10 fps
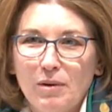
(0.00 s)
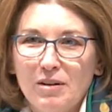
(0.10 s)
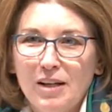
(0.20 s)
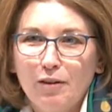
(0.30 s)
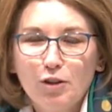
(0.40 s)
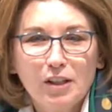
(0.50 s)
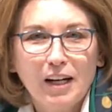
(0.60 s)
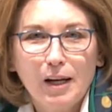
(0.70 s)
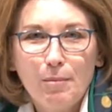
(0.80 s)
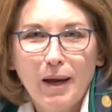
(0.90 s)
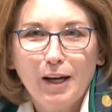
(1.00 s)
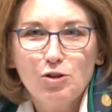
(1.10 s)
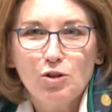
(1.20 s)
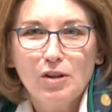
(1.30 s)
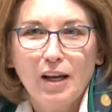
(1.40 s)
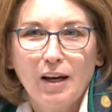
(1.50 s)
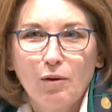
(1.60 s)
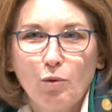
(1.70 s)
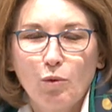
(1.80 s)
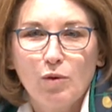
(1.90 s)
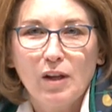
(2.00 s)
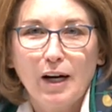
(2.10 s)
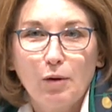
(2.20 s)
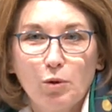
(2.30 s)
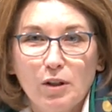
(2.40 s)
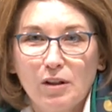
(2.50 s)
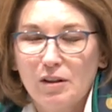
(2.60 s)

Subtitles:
Never did I imagine that I would